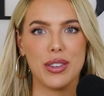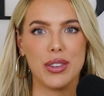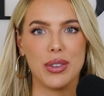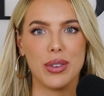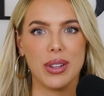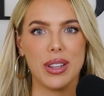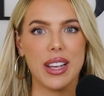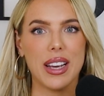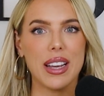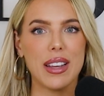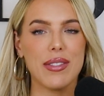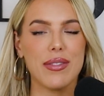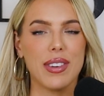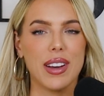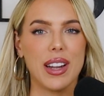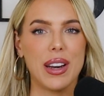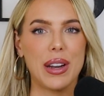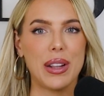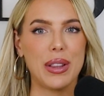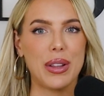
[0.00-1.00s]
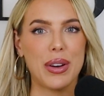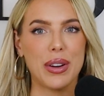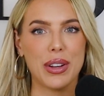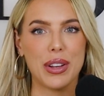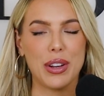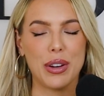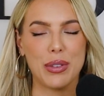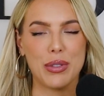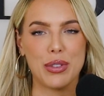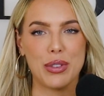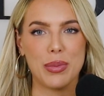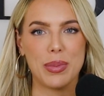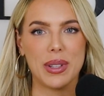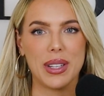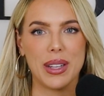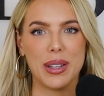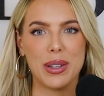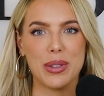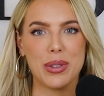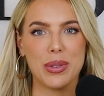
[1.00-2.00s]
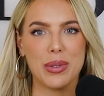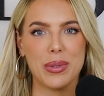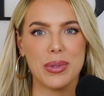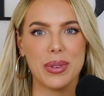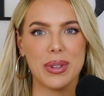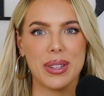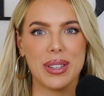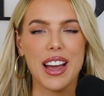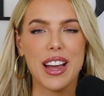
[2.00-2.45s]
your life and unlock your true potential.